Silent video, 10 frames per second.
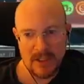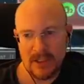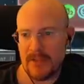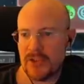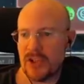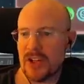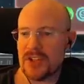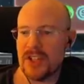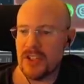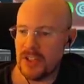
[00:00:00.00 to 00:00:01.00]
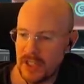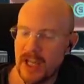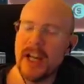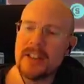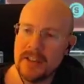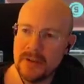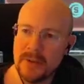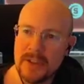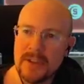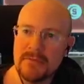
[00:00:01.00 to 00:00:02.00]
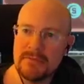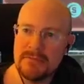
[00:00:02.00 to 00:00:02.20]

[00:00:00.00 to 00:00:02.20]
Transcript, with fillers: Life sucks, then you die. Deal with it.